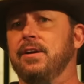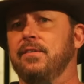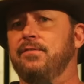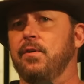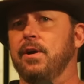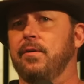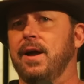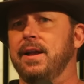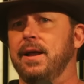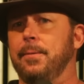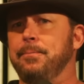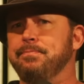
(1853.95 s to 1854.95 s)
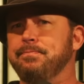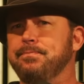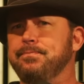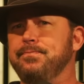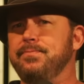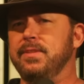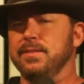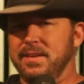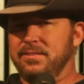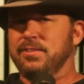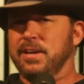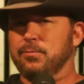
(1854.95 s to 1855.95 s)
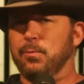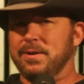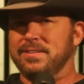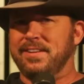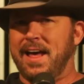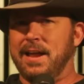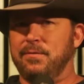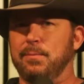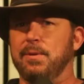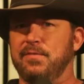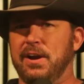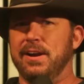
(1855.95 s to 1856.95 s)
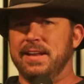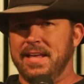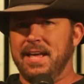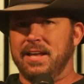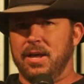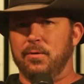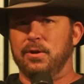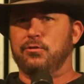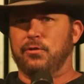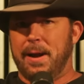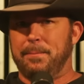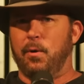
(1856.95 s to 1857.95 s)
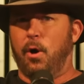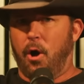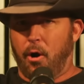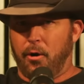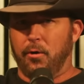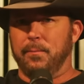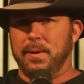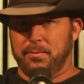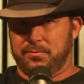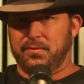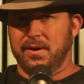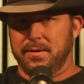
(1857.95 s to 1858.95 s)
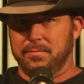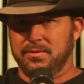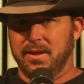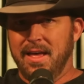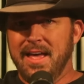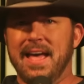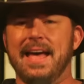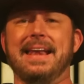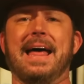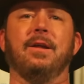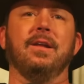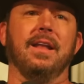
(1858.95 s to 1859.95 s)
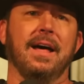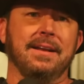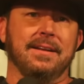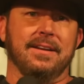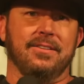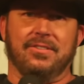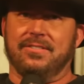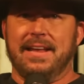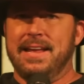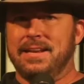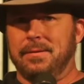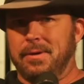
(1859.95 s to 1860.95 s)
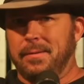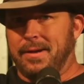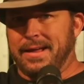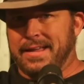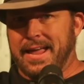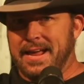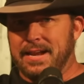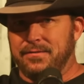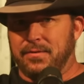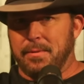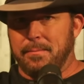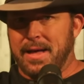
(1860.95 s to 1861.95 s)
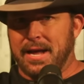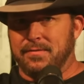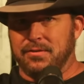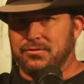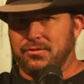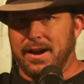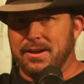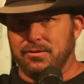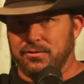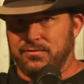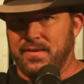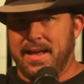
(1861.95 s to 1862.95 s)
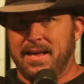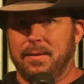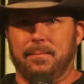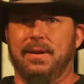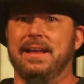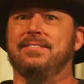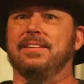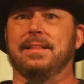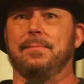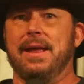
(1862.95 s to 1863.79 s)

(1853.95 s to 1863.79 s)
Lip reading: enough for you right now. These things were designed from the very get-go to trample hard on people's freedoms. And now London is just eating them up like candy from the back of a stranger's van and placing them